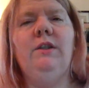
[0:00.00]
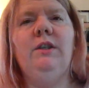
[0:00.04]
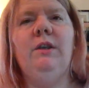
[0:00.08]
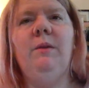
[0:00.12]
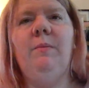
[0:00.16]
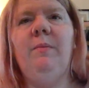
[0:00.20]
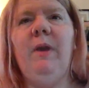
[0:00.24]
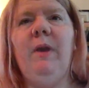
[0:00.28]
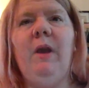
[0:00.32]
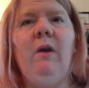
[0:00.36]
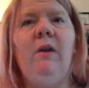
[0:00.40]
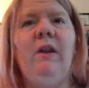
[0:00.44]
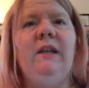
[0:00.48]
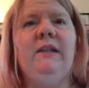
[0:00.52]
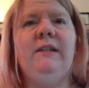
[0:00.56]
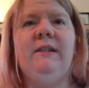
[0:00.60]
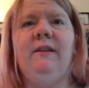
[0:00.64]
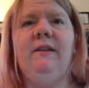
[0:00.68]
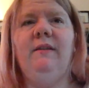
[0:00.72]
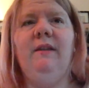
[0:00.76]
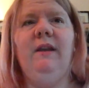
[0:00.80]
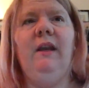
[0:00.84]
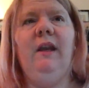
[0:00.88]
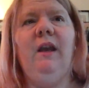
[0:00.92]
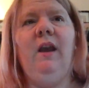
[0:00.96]
to be
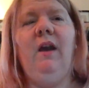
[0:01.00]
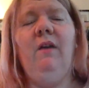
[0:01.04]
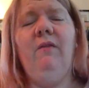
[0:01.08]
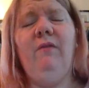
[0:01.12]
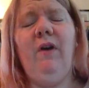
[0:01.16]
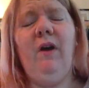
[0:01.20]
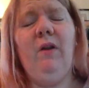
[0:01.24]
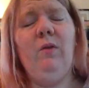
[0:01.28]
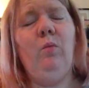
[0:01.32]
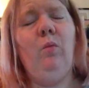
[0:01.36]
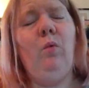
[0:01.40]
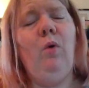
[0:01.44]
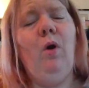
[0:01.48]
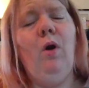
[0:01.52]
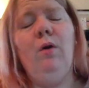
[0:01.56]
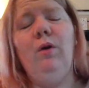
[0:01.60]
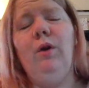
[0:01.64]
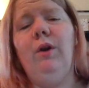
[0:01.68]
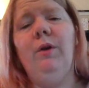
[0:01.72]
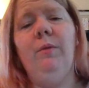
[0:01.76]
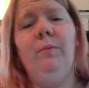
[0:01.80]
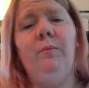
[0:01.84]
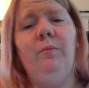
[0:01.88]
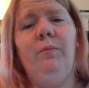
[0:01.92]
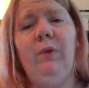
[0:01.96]
honest, I think I've had
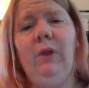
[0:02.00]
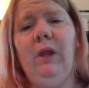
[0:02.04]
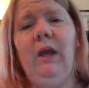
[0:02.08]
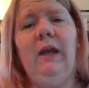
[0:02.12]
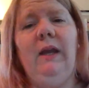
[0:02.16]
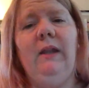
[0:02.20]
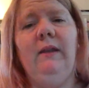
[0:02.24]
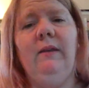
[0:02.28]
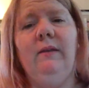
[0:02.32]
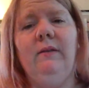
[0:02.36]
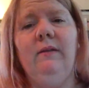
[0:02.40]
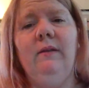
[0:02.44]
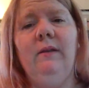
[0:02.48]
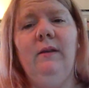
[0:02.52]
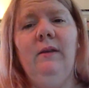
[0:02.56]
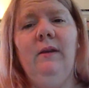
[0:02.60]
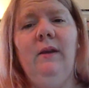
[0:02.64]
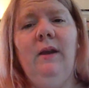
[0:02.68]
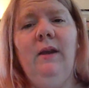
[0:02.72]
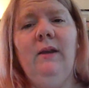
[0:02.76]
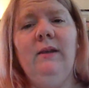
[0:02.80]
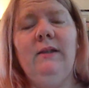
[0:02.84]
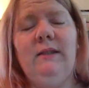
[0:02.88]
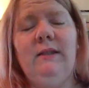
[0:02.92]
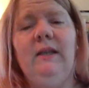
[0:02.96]
one complaint
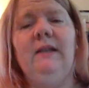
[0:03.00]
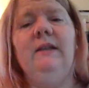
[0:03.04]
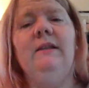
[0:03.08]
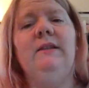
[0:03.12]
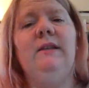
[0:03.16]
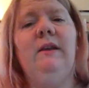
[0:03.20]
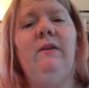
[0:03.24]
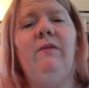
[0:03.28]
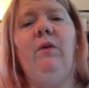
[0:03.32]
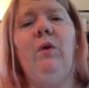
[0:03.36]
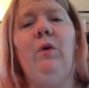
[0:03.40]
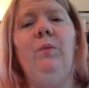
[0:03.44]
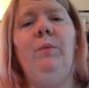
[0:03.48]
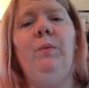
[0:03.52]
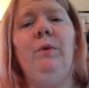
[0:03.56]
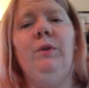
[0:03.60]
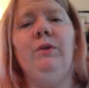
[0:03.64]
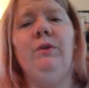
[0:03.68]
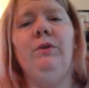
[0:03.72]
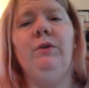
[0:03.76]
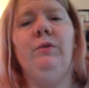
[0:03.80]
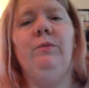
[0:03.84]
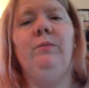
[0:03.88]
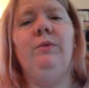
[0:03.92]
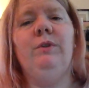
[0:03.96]
since I've
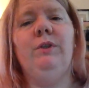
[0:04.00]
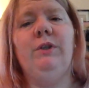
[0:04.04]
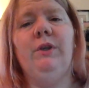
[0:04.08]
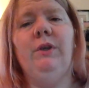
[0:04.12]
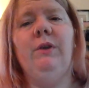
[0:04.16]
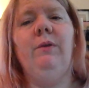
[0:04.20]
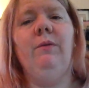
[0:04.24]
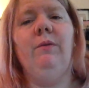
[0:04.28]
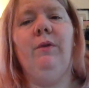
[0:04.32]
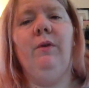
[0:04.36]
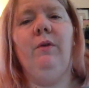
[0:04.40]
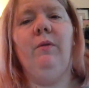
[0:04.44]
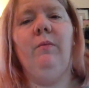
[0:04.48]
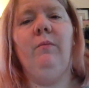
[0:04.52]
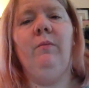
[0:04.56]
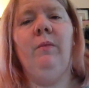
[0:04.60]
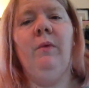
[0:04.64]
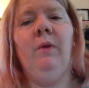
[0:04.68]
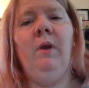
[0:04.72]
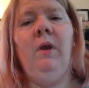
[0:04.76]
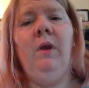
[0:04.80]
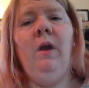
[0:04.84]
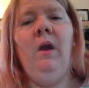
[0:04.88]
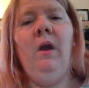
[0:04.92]
opened up to them.